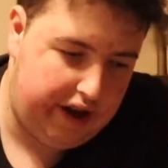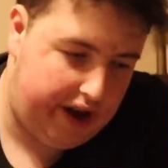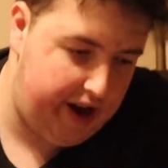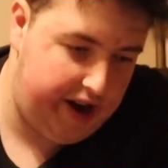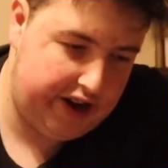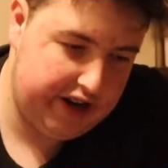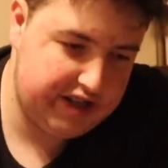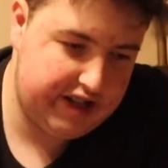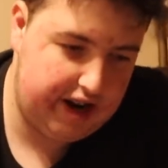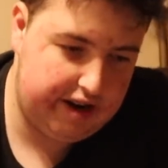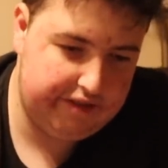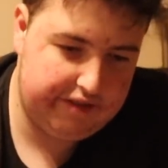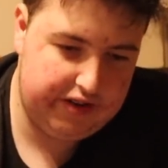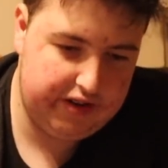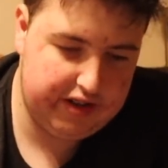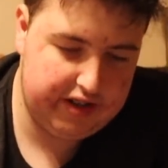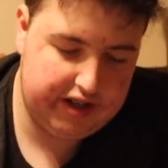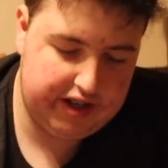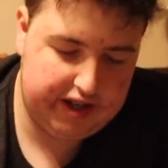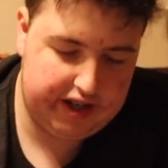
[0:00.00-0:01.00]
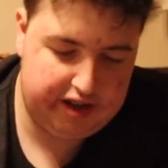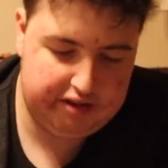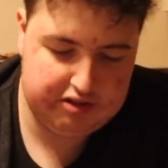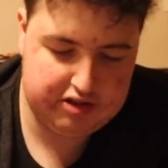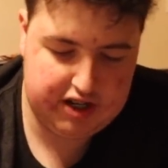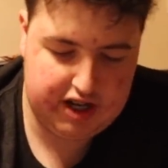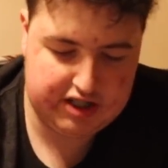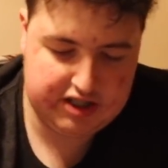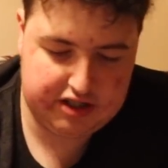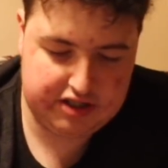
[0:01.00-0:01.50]
I just had a feeling that I
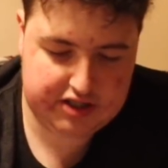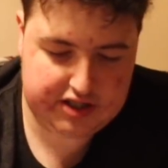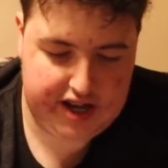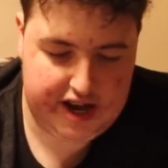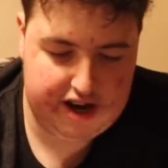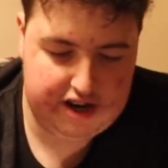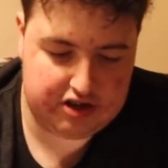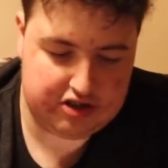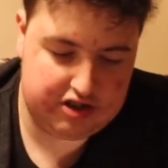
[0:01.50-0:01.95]
was testing this deck,